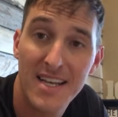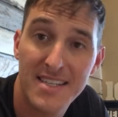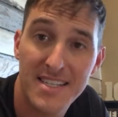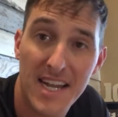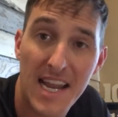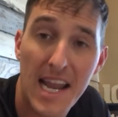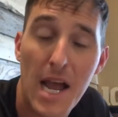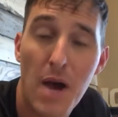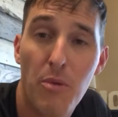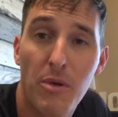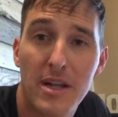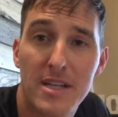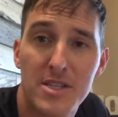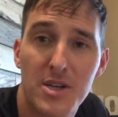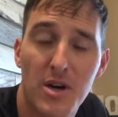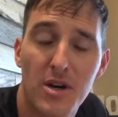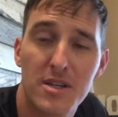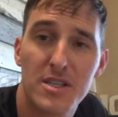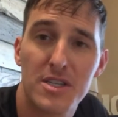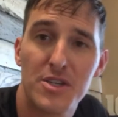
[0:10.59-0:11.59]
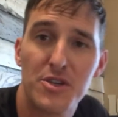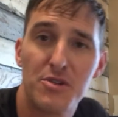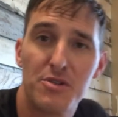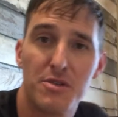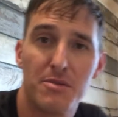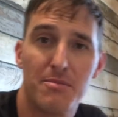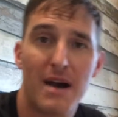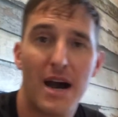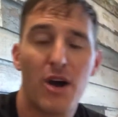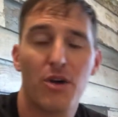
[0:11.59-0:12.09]
Today I want to talk to
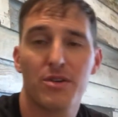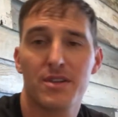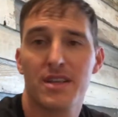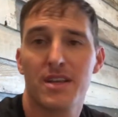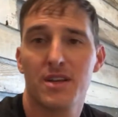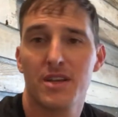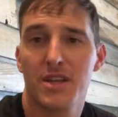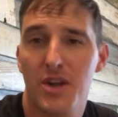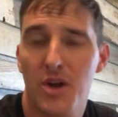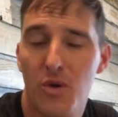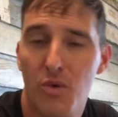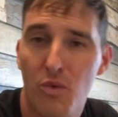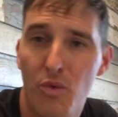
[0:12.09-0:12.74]
you about, you know,